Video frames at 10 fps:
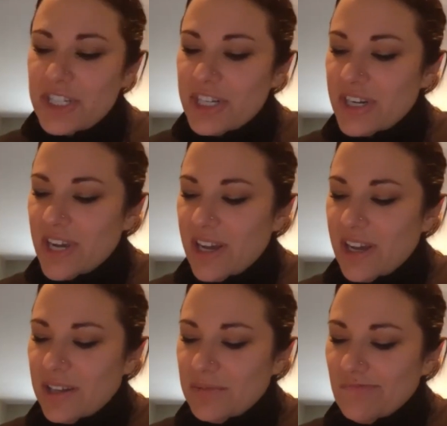your
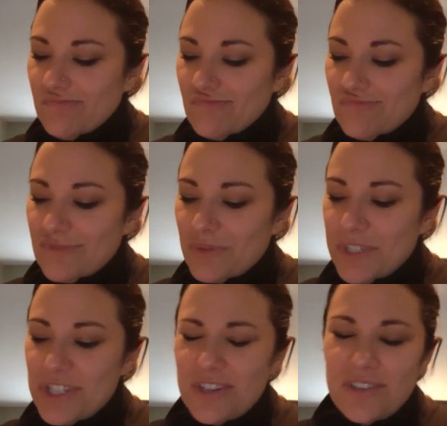
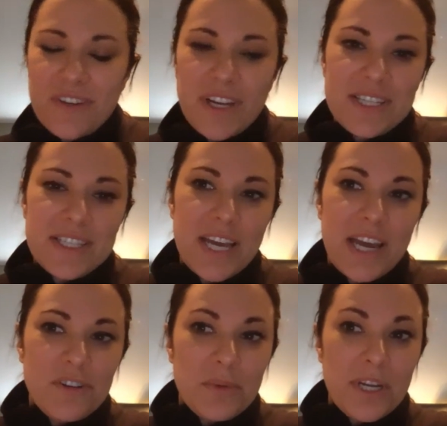advice to
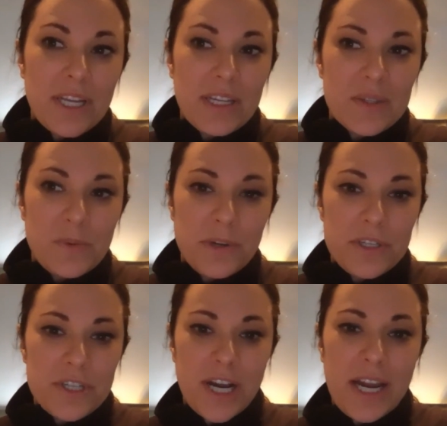everybody as we're
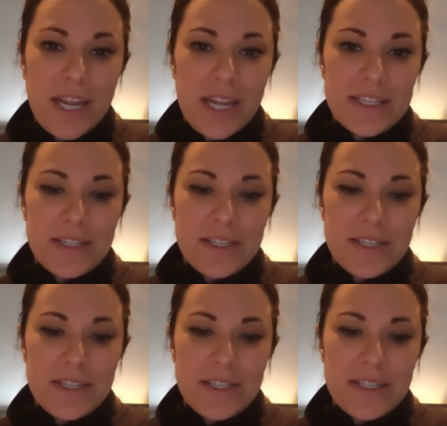trying